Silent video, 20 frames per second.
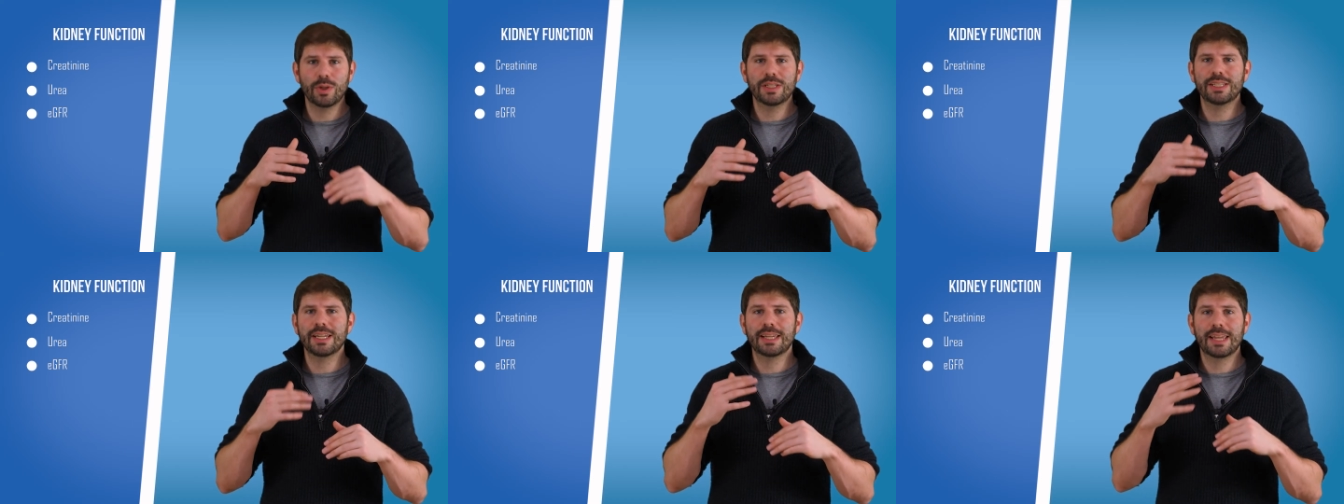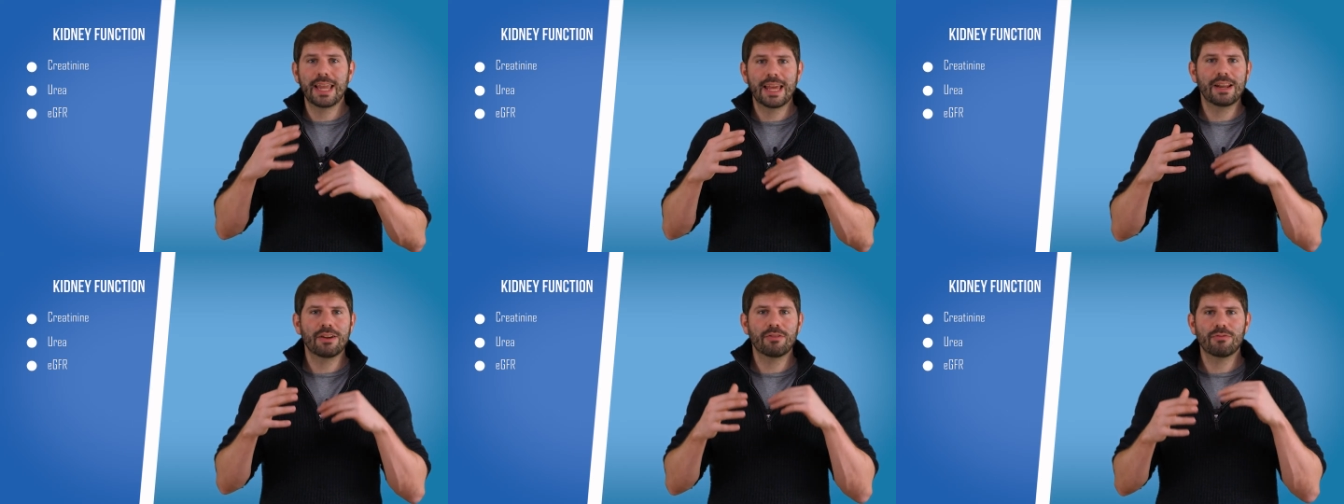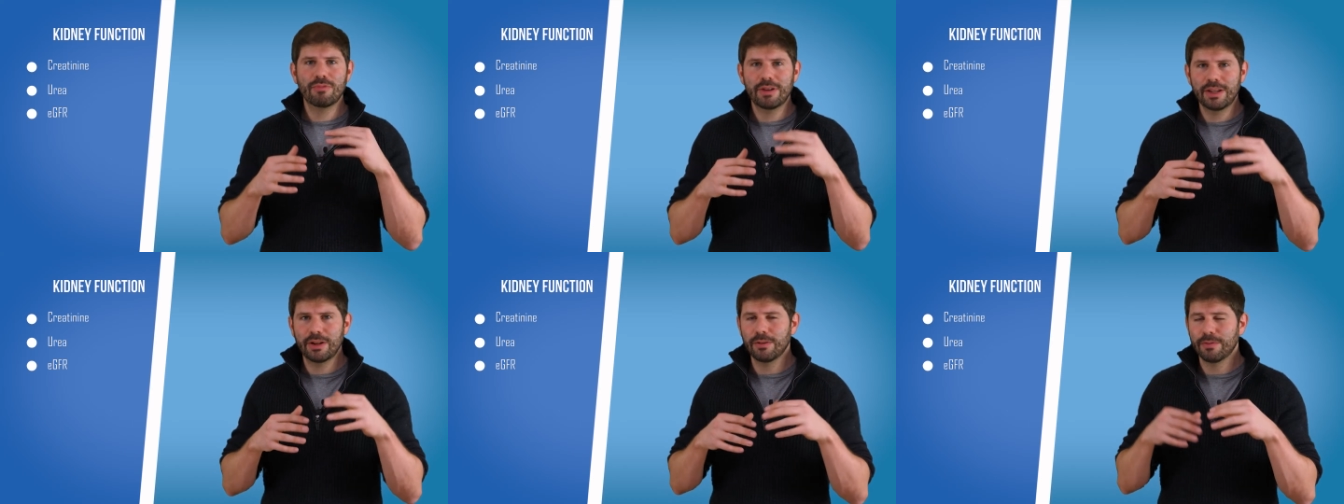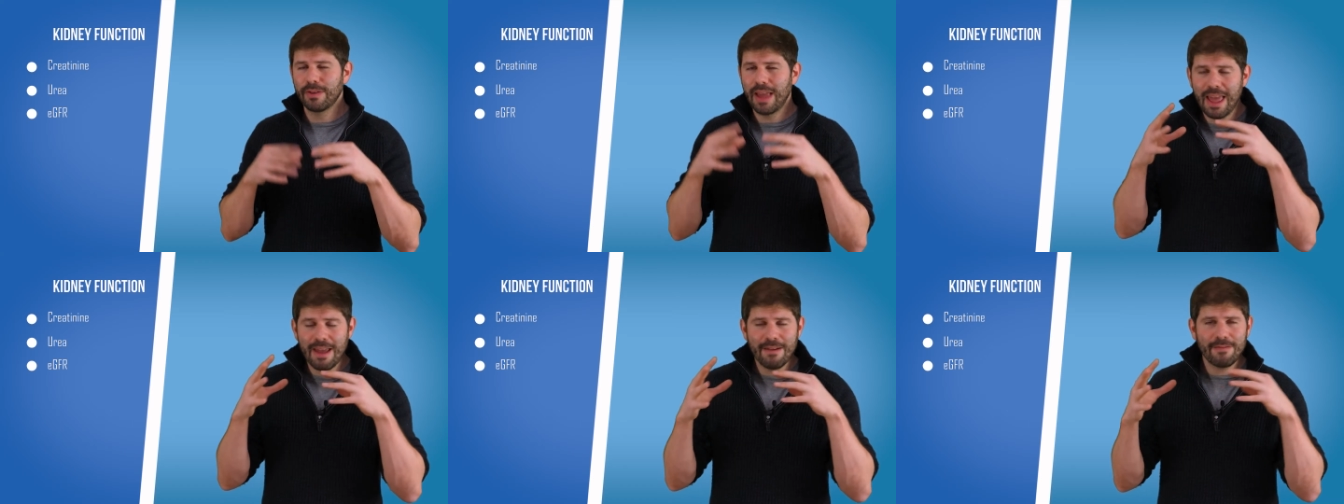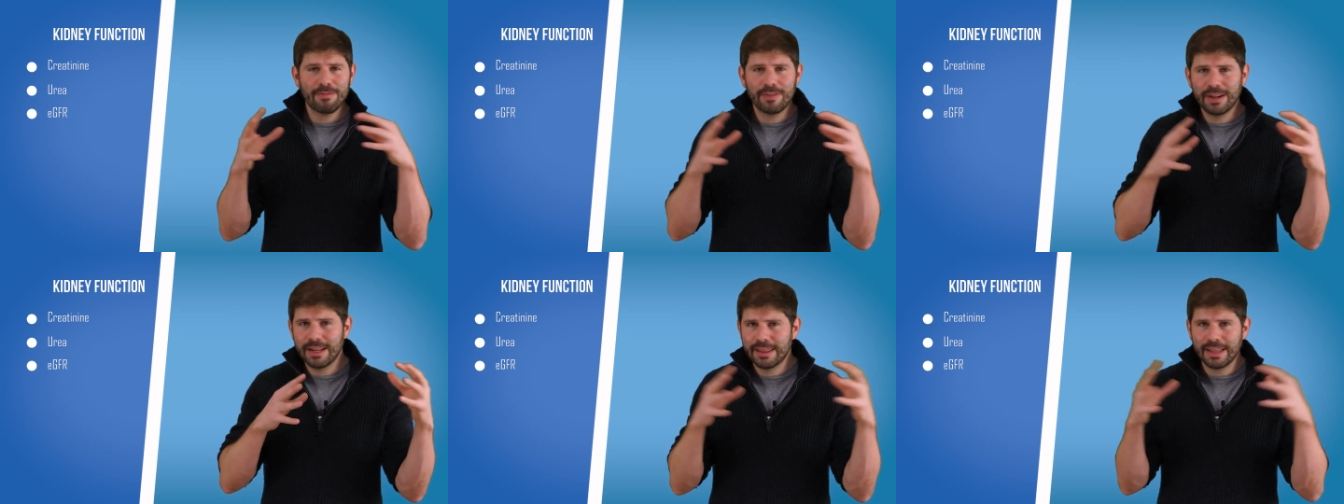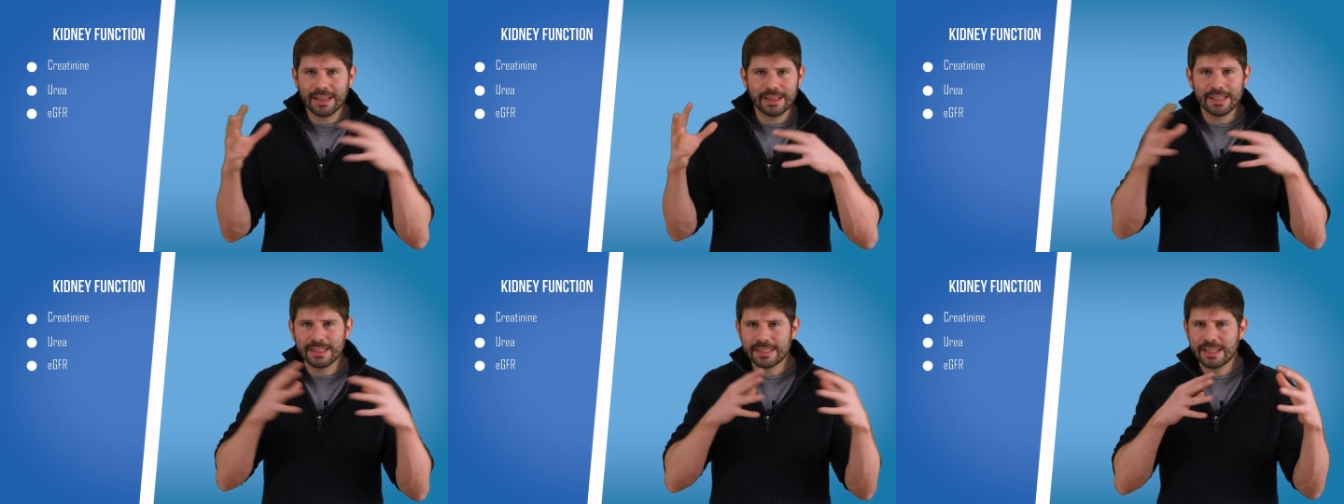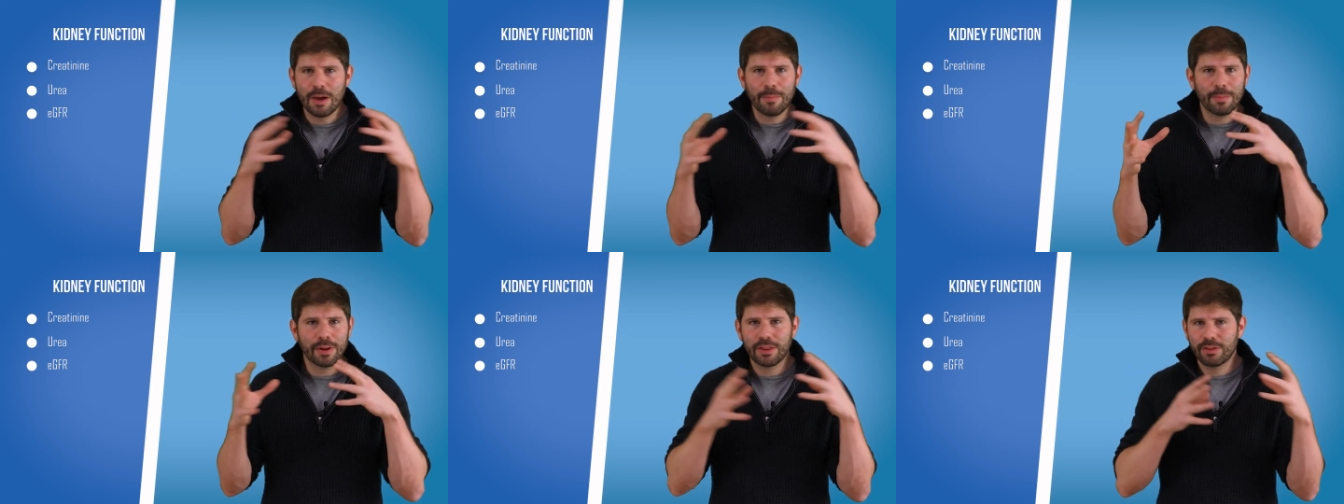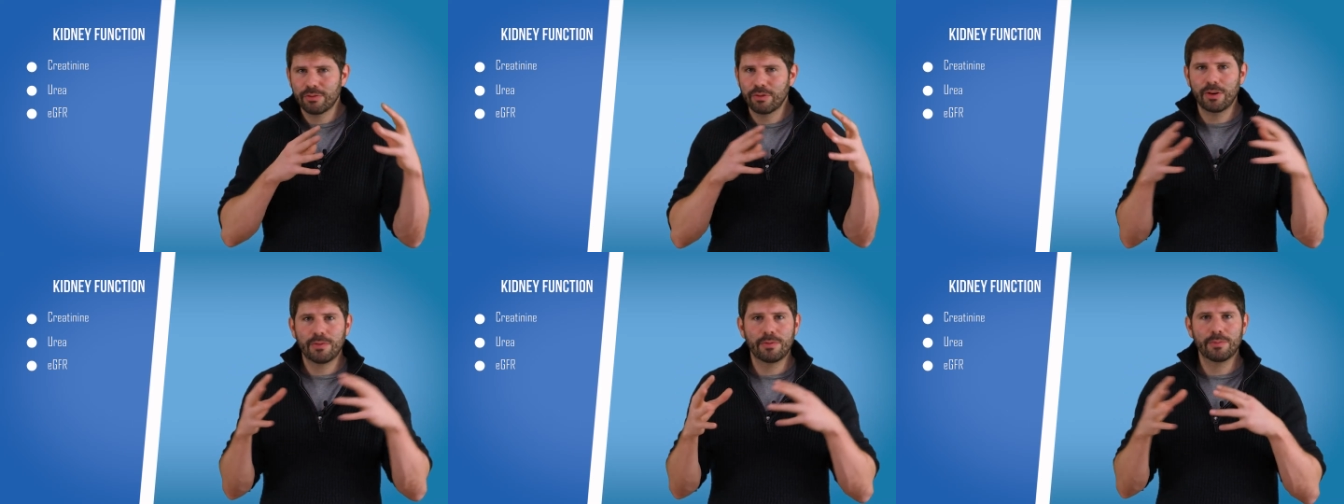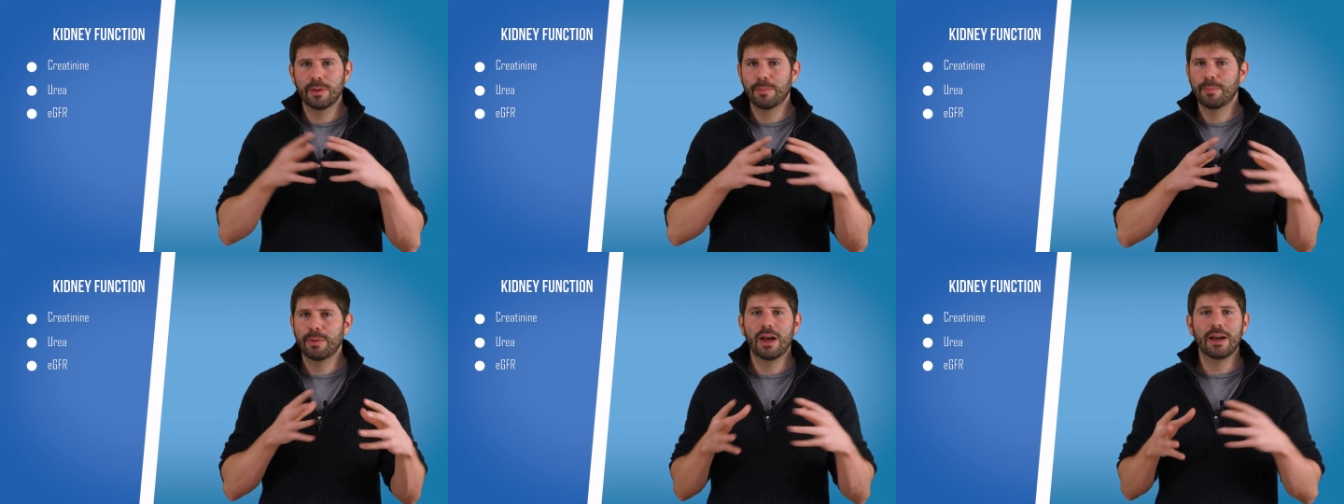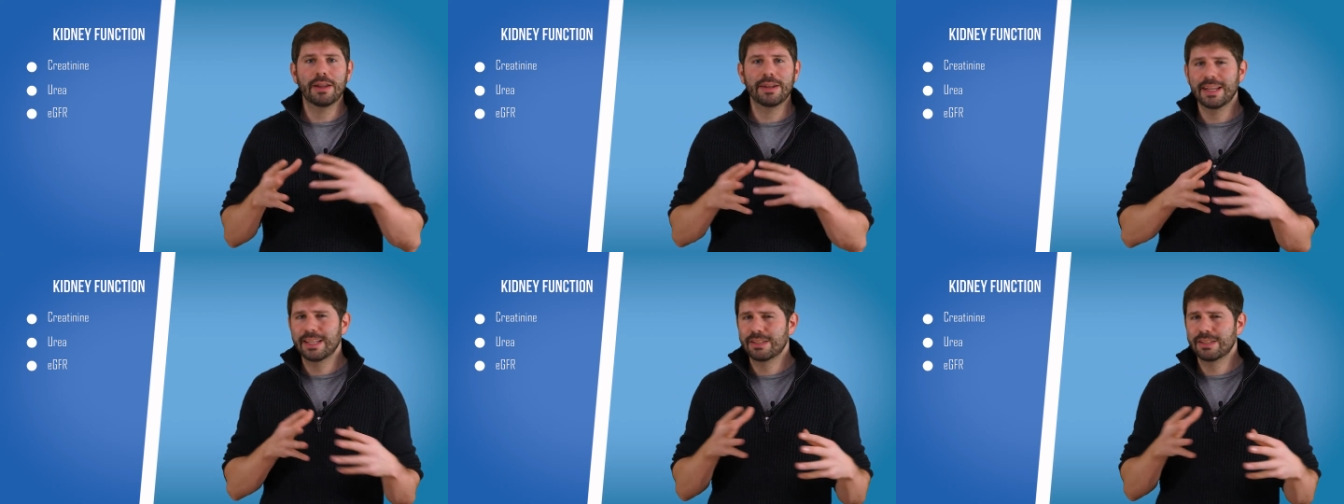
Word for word: which are getting rid of everything that's coming through from the blood.